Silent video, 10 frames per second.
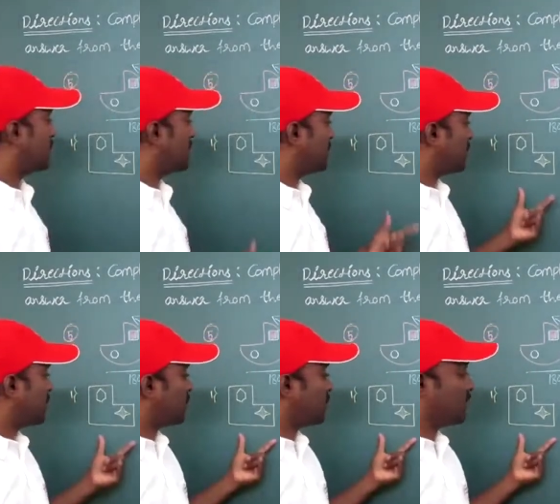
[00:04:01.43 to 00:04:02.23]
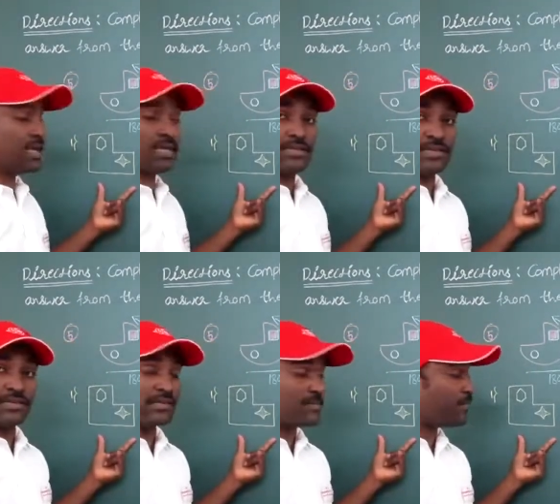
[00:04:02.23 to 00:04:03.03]
Whether you are going to get
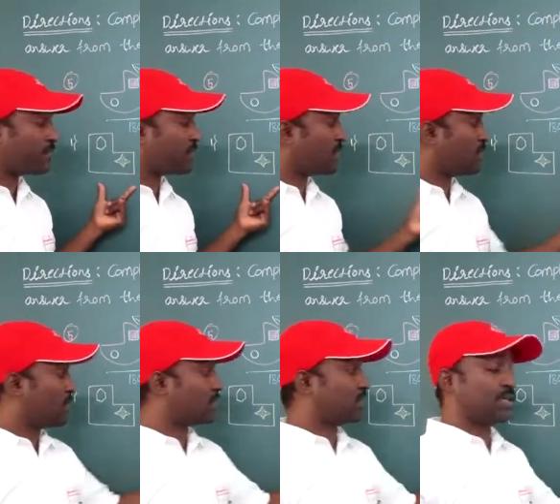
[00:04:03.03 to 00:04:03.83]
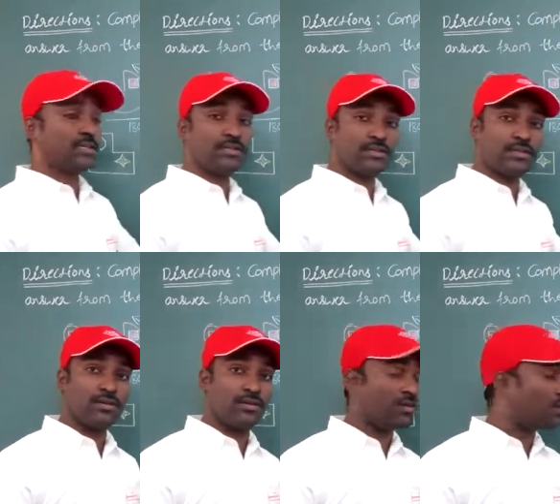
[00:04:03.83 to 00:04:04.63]
this or
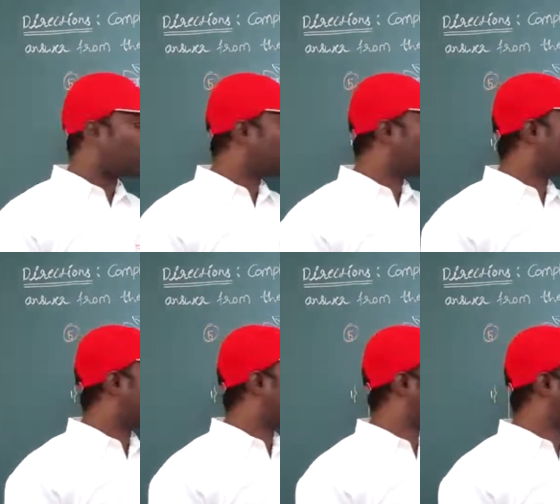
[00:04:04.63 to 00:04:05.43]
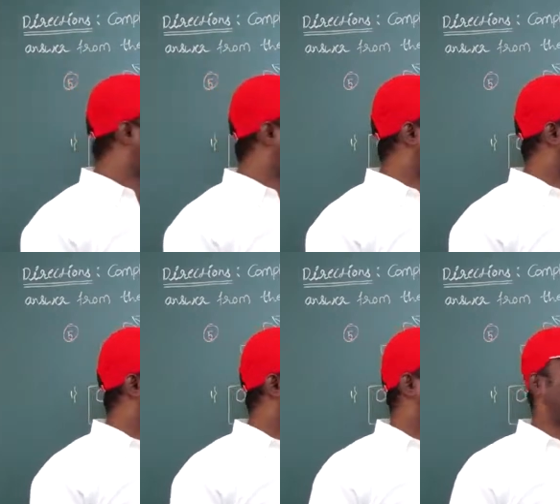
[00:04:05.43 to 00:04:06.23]
the option 3
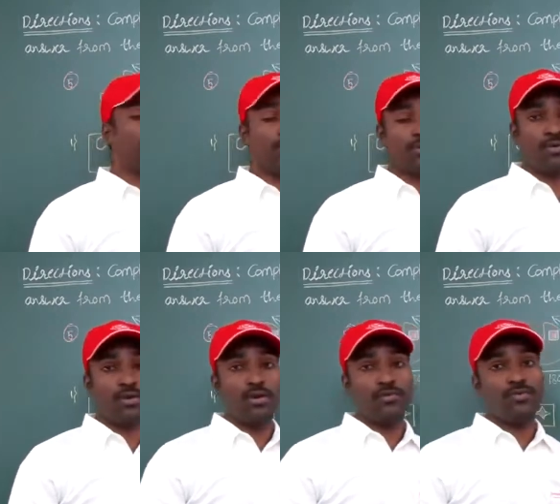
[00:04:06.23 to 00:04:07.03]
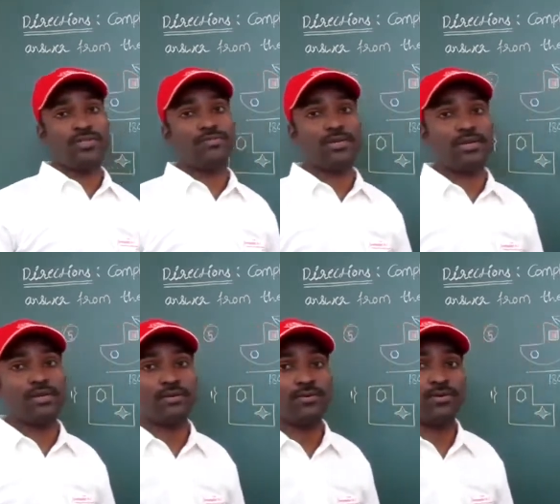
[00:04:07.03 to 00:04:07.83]
or option 4. Which figure
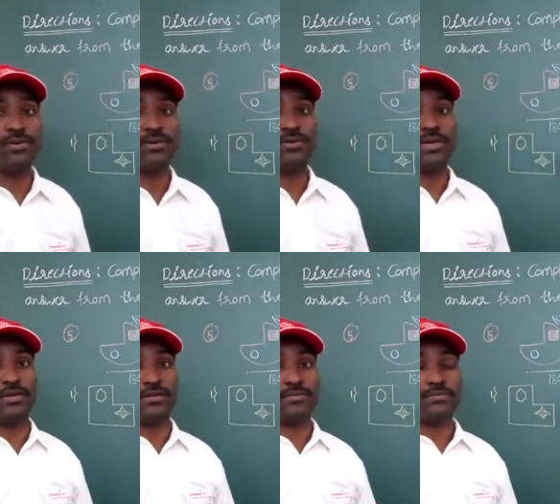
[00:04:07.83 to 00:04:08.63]
you are going to get?